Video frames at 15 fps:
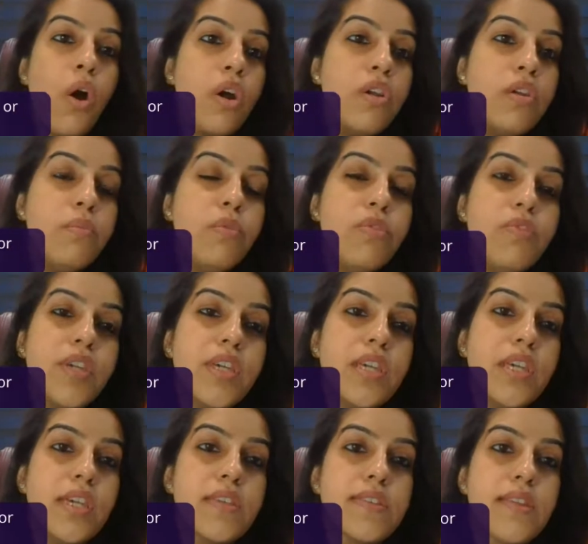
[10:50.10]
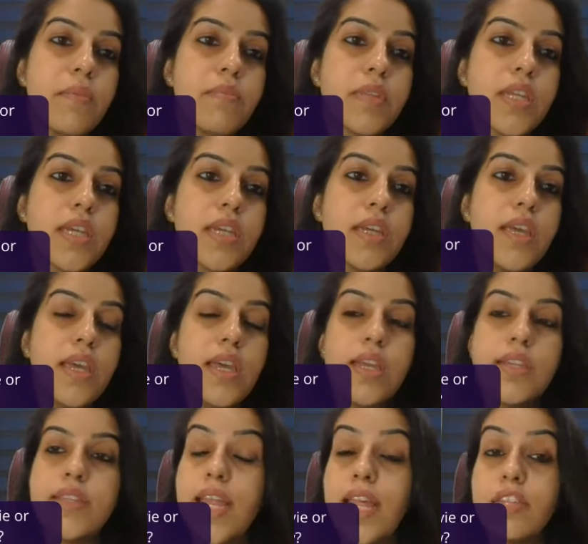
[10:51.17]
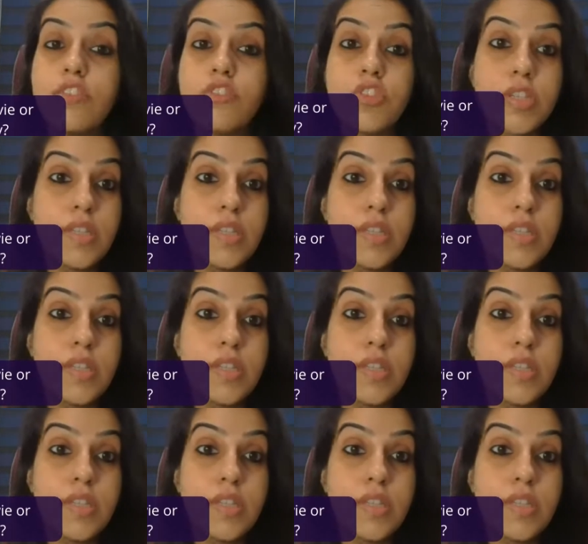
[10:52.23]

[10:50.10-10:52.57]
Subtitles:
Horror movie is something that I